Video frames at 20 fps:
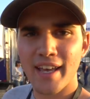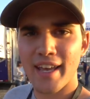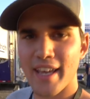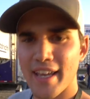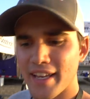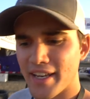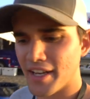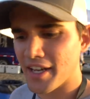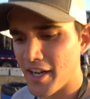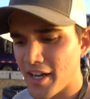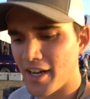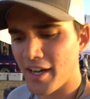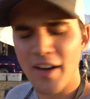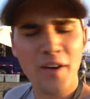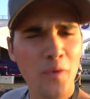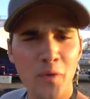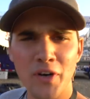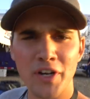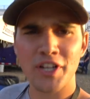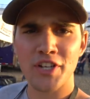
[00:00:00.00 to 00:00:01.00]
and uh,
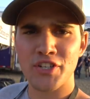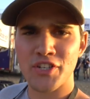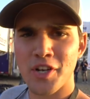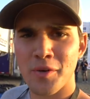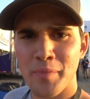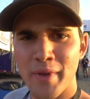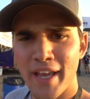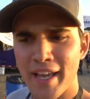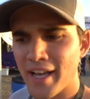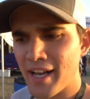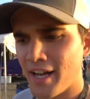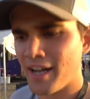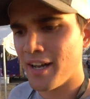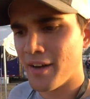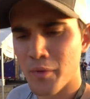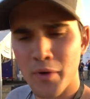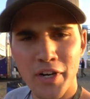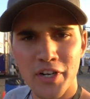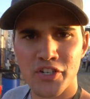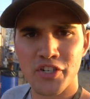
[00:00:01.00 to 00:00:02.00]
we're gonna jump a uh,
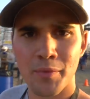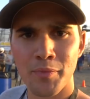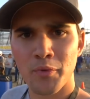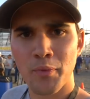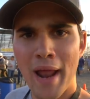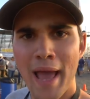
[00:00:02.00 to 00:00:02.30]
we're gonna jump a